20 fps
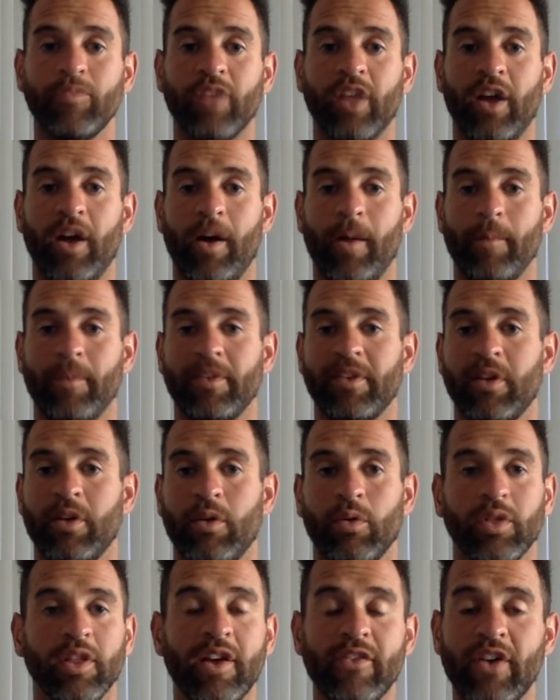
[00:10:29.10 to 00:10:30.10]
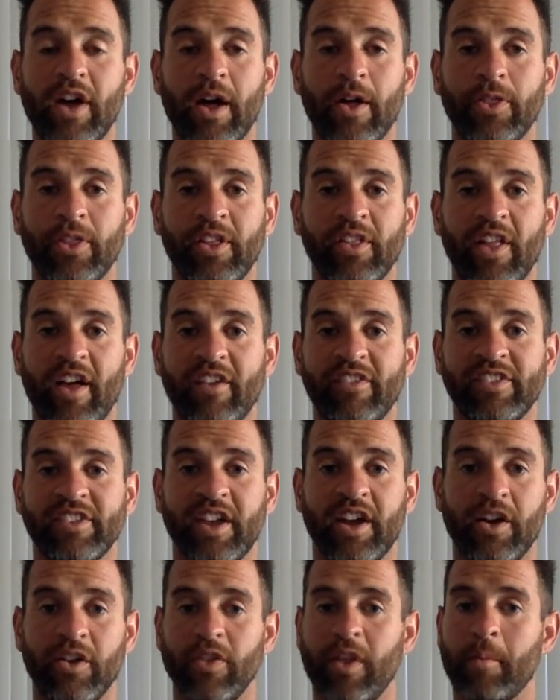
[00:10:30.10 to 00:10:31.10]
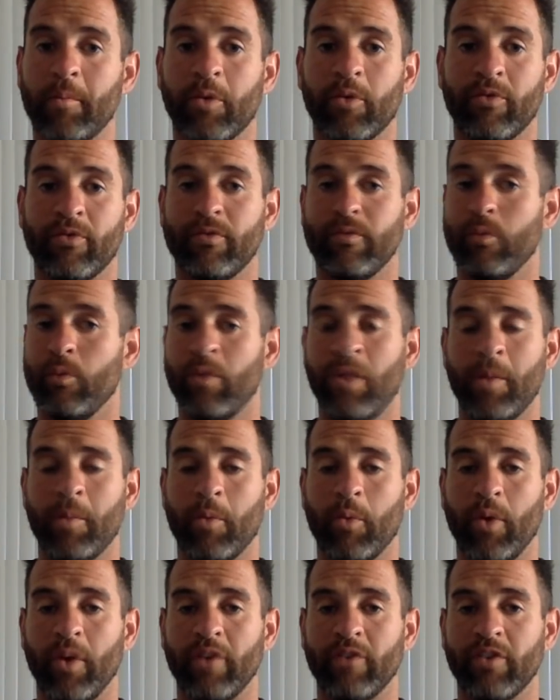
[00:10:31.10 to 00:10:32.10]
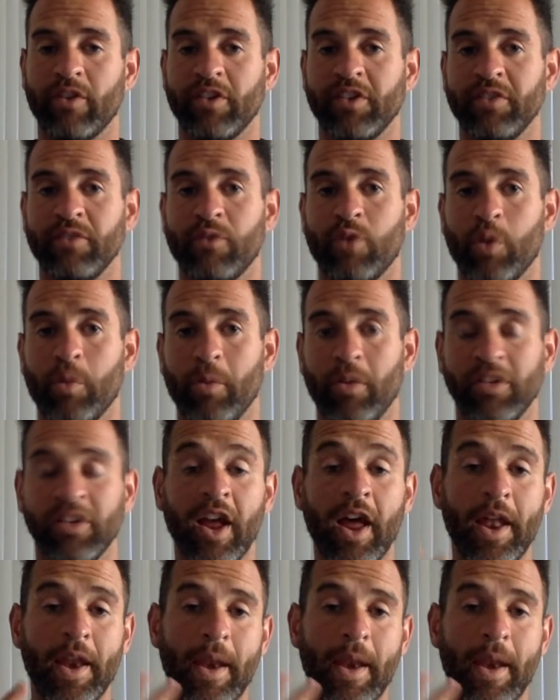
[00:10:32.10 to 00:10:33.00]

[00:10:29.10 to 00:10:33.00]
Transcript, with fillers: Um, so live a healthy lifestyle. Number number one, first and foremost.